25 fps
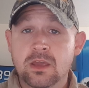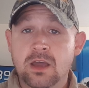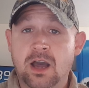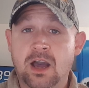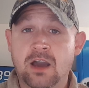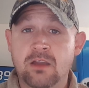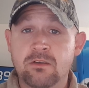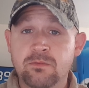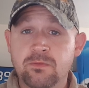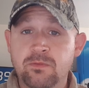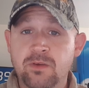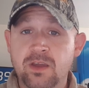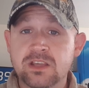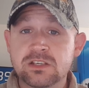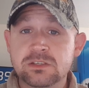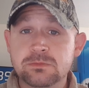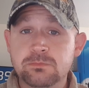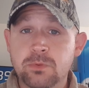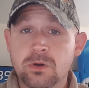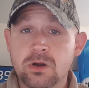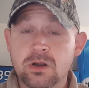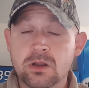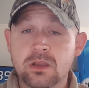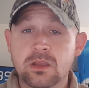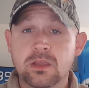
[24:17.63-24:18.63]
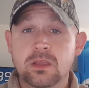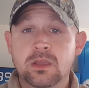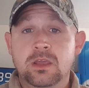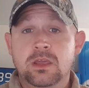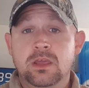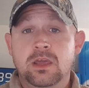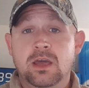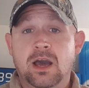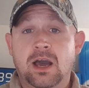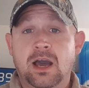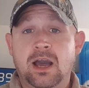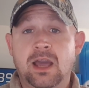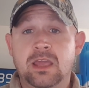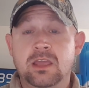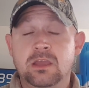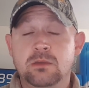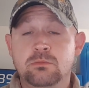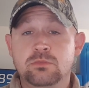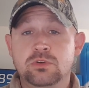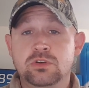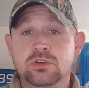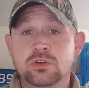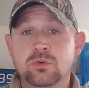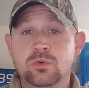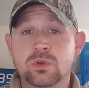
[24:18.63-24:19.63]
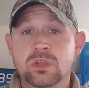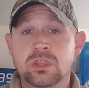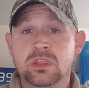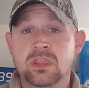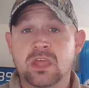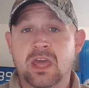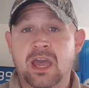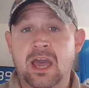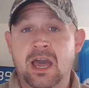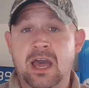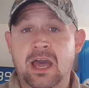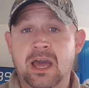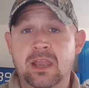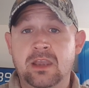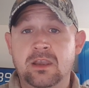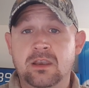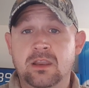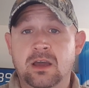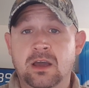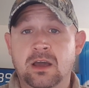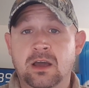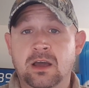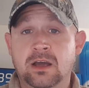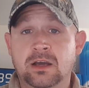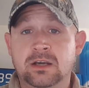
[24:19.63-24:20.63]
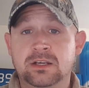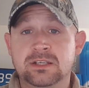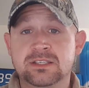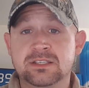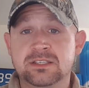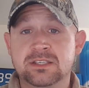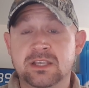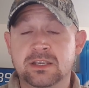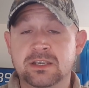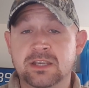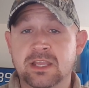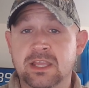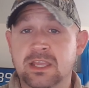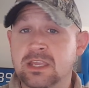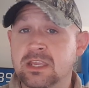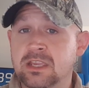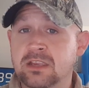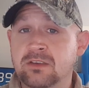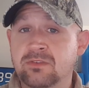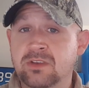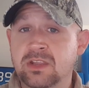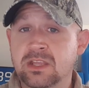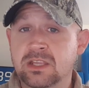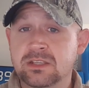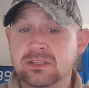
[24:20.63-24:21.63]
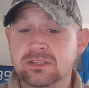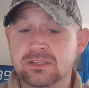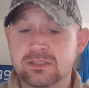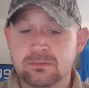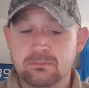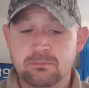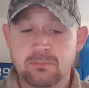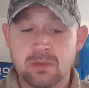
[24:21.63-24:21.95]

on Facebook. I am doing that Sunday evenings.